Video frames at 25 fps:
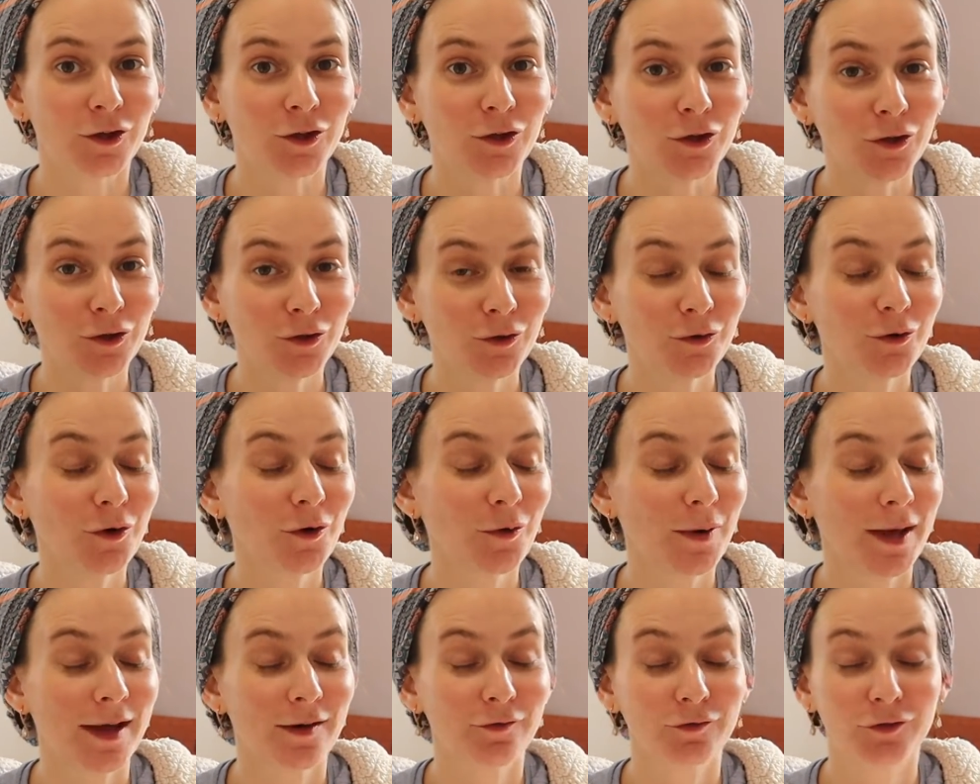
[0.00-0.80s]
You
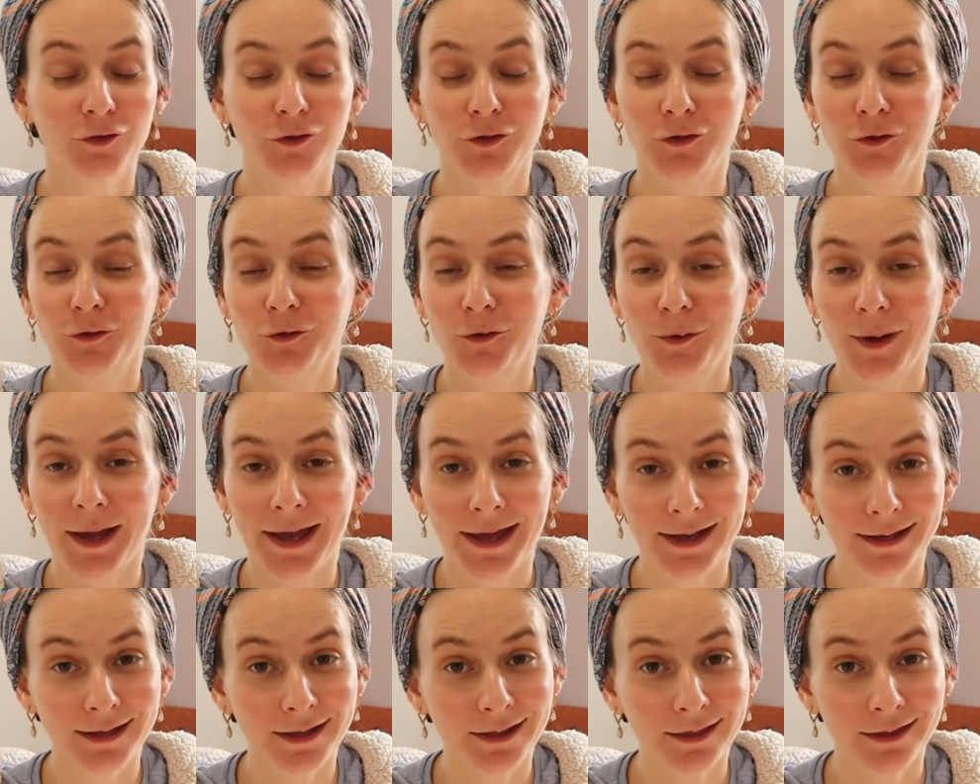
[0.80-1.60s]
don't have to do
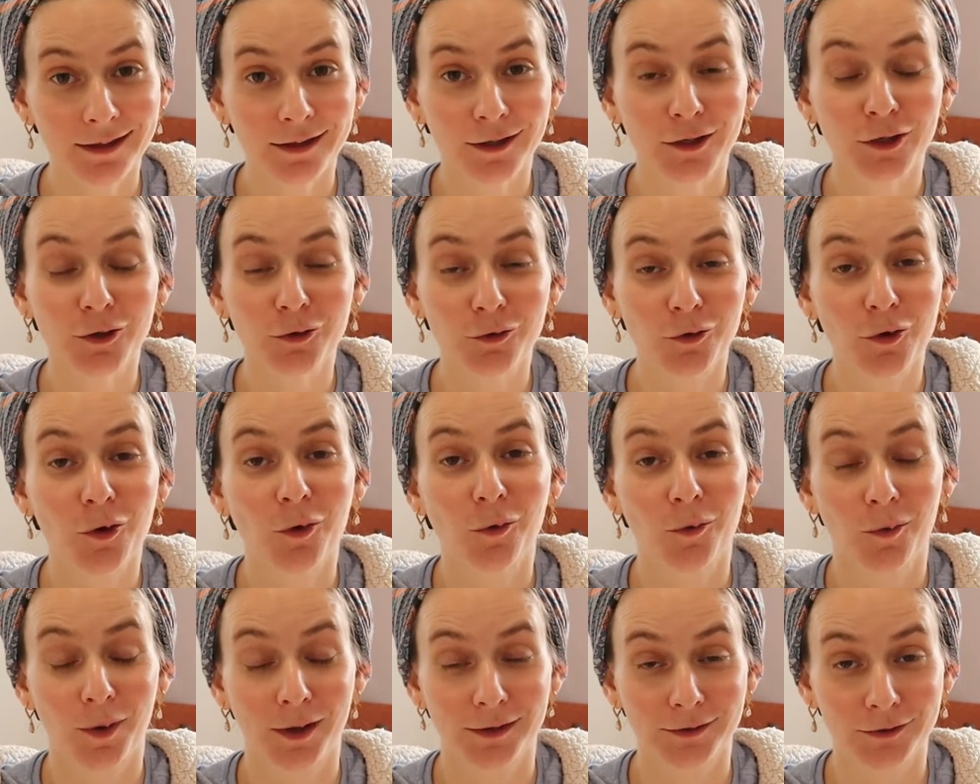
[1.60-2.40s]
anything you
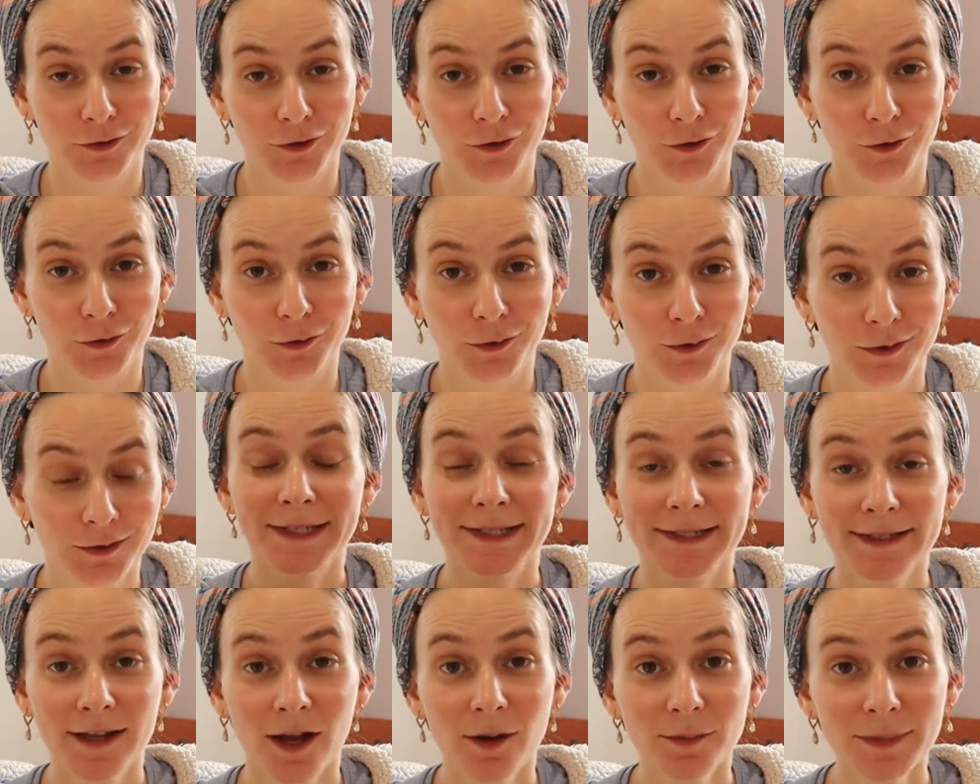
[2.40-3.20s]
don't want to.
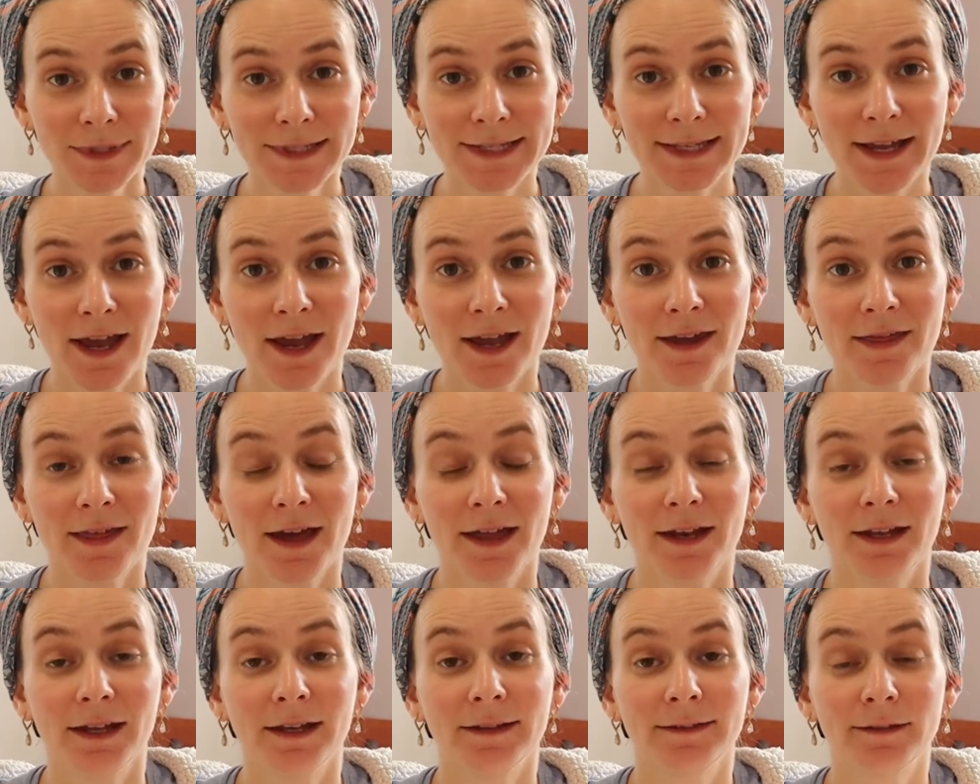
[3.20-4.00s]
Some say
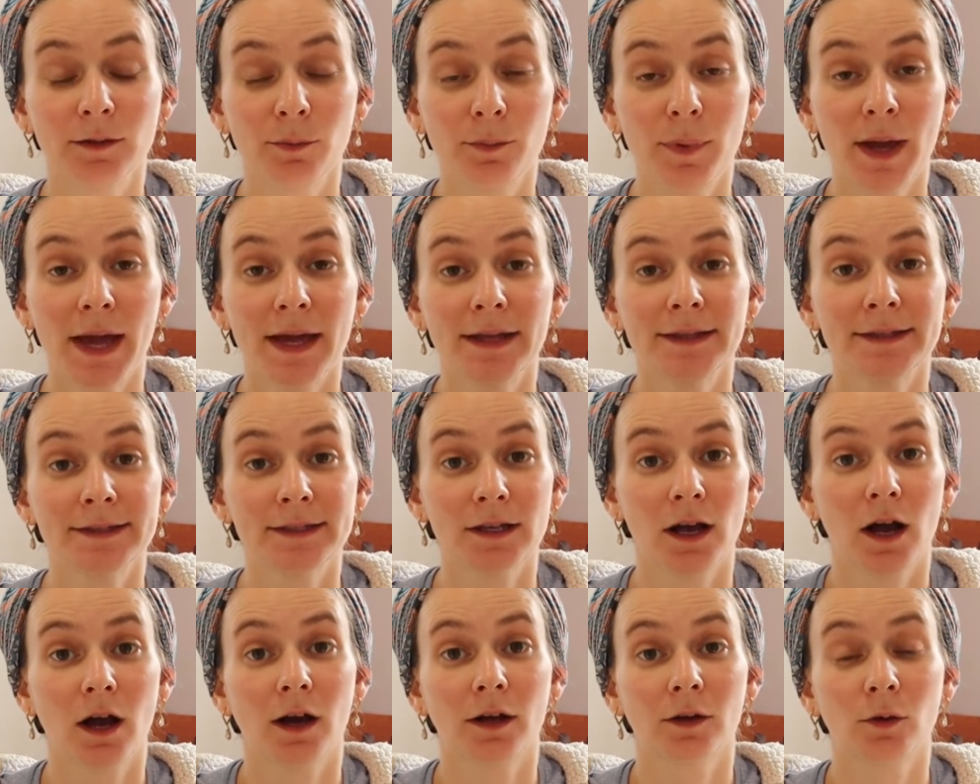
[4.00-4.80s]
that it
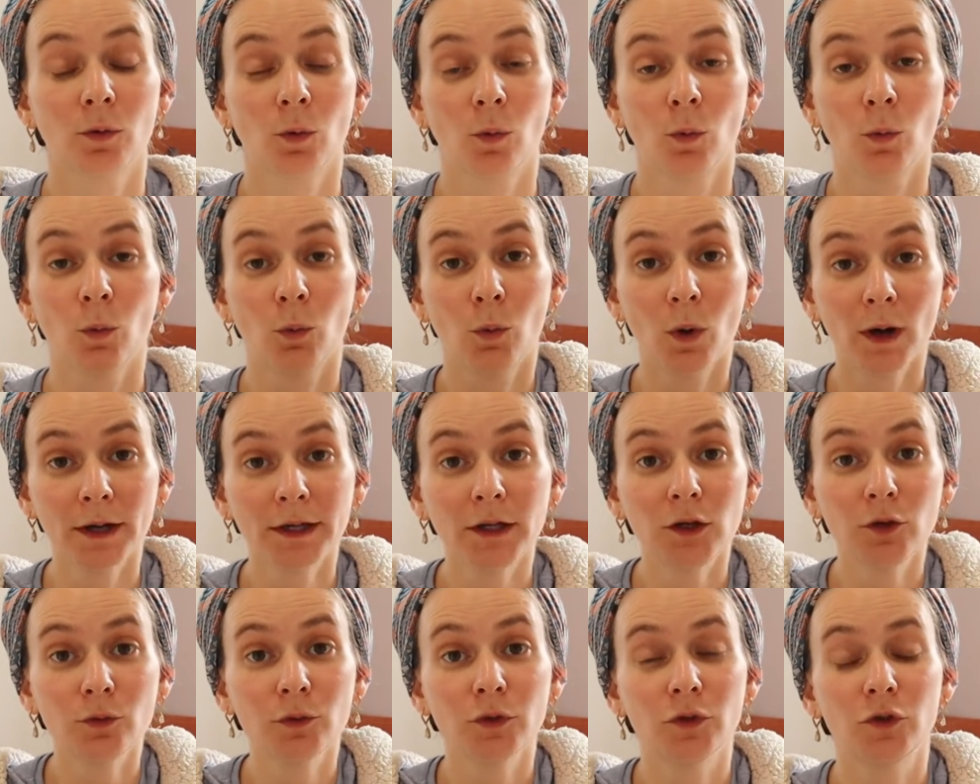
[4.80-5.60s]
depends on
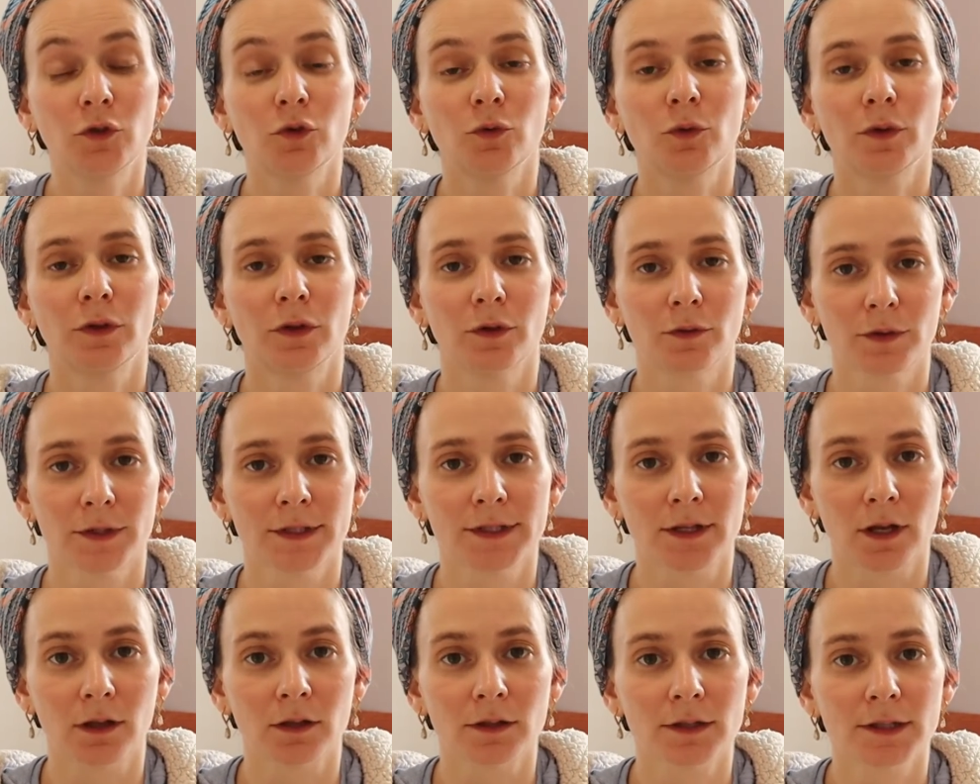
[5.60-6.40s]
what you would do with the
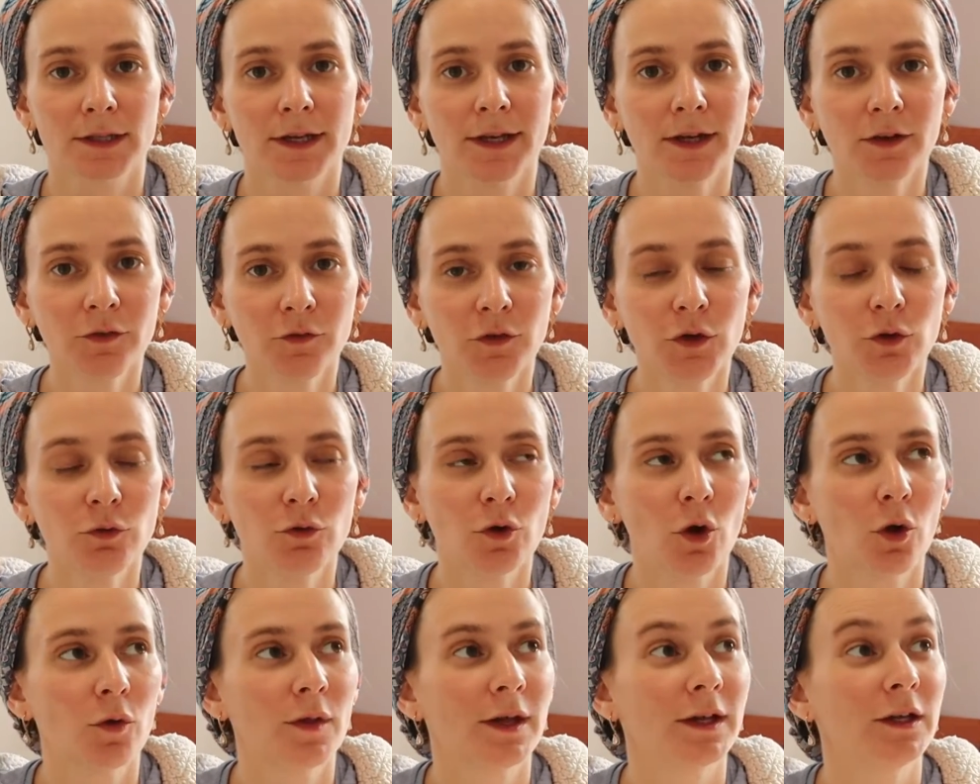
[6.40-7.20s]
results. If
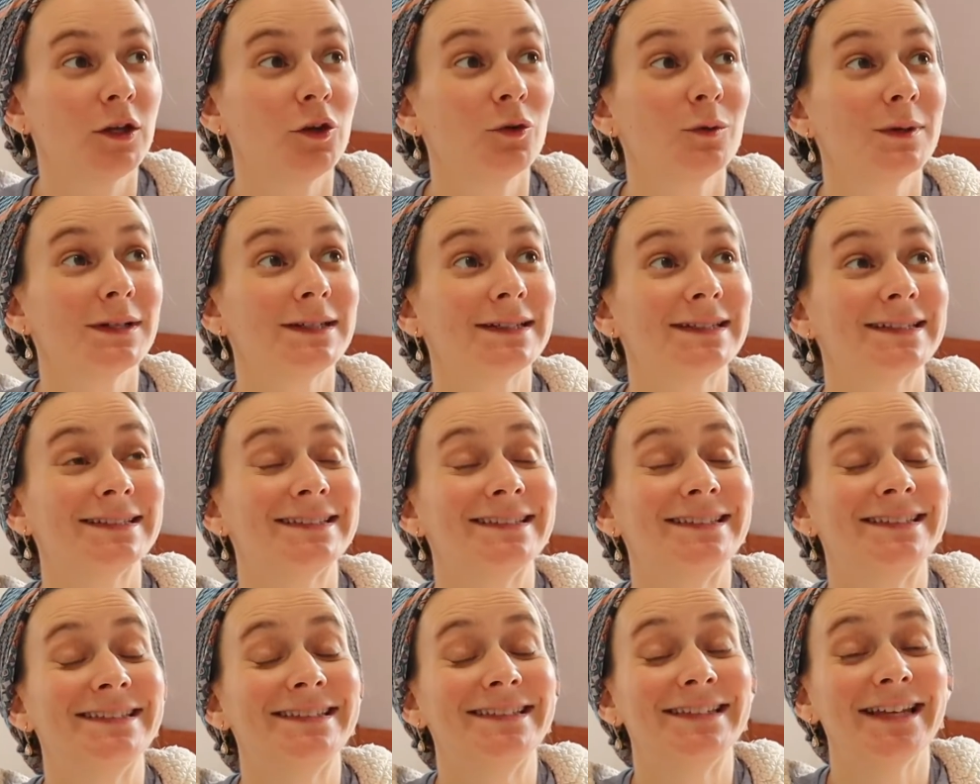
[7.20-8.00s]
you know that you
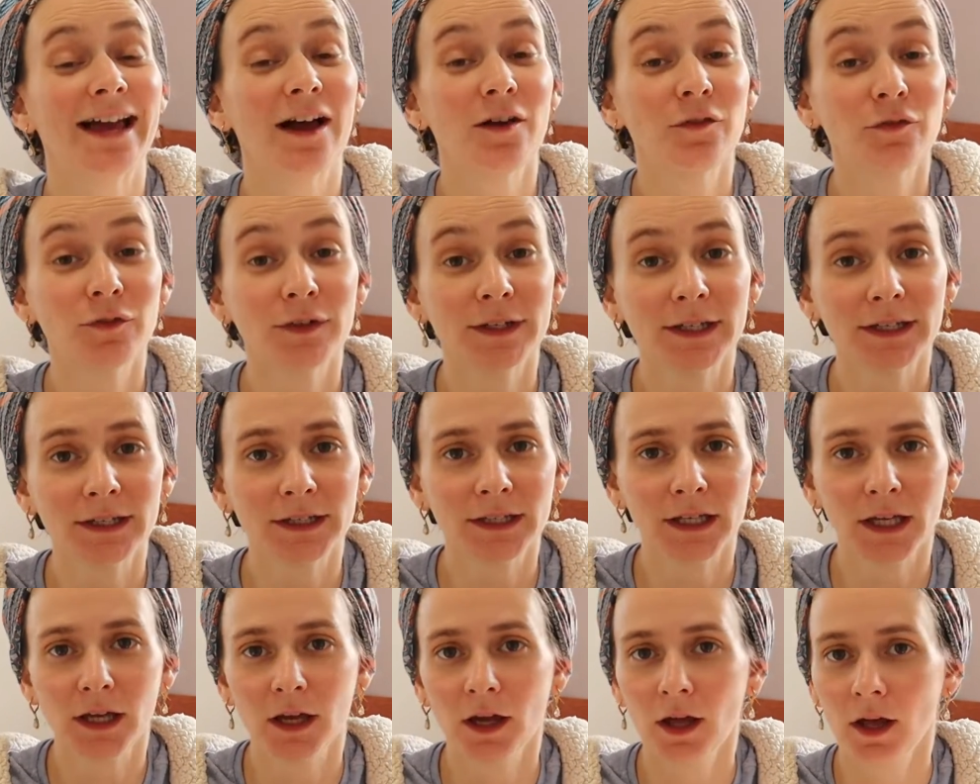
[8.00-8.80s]
would
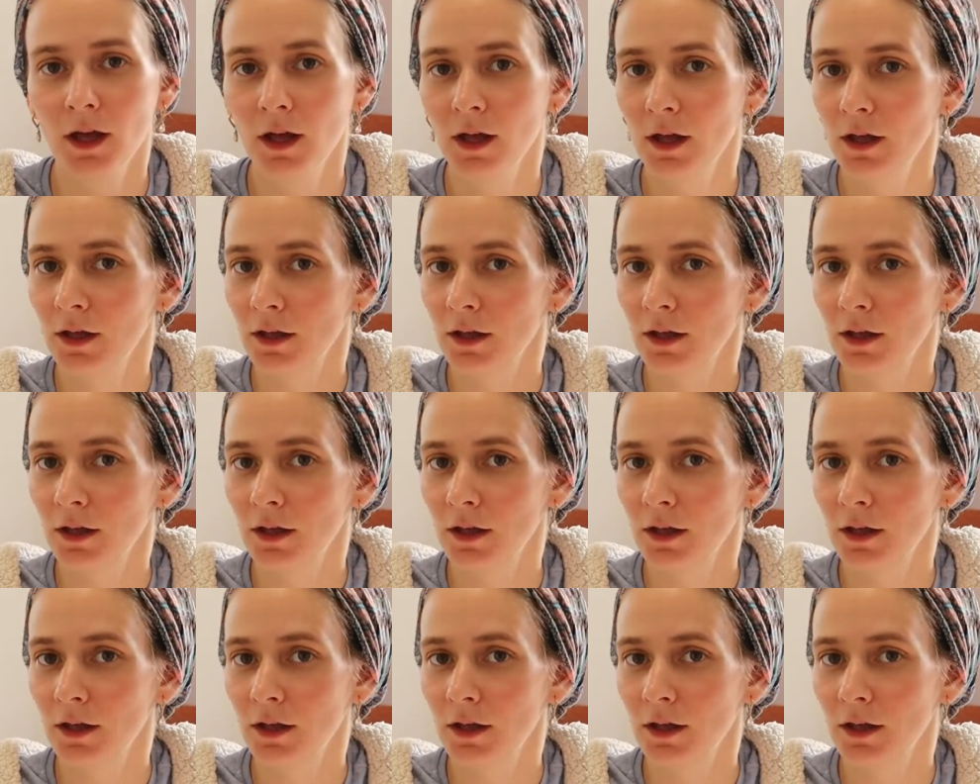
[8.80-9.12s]
definitely